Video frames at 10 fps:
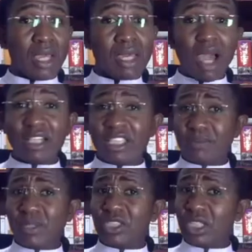God's
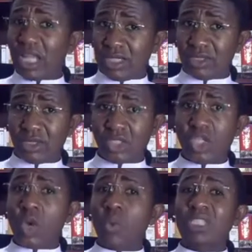speech in Exodus
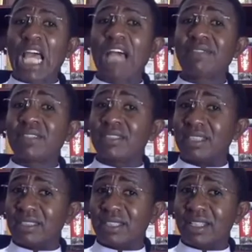was after
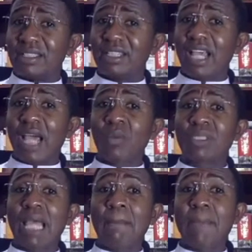6 days and
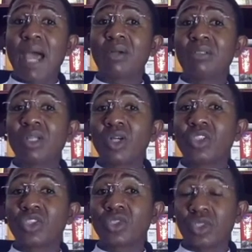was about the
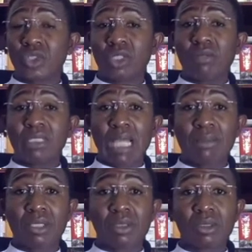construction of the
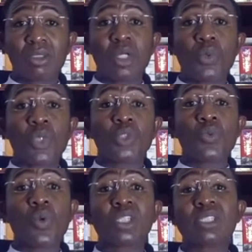tabernacle, which
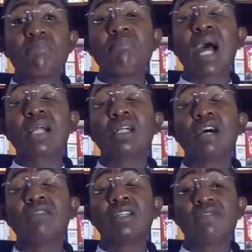was the mark
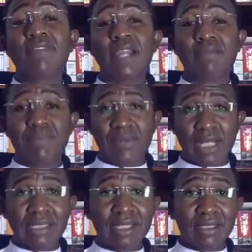of the divine
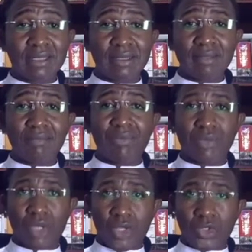presence.
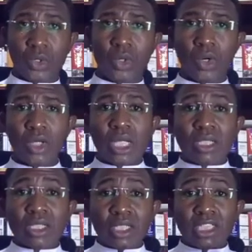So,
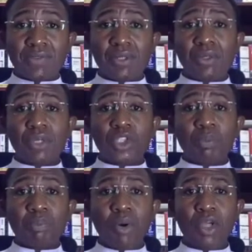the
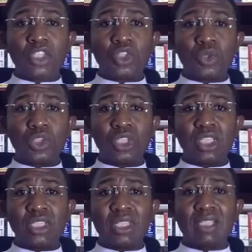transfiguration points to
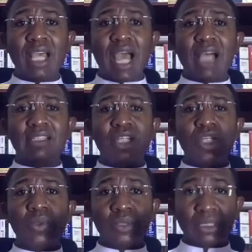Jesus as the
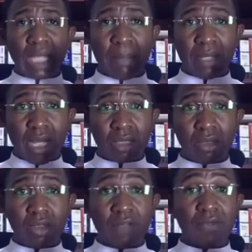new
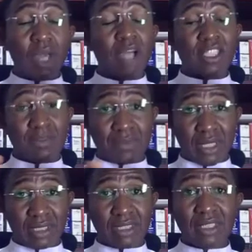tabernacle of God's
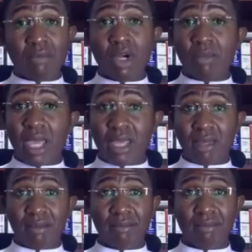presence among men.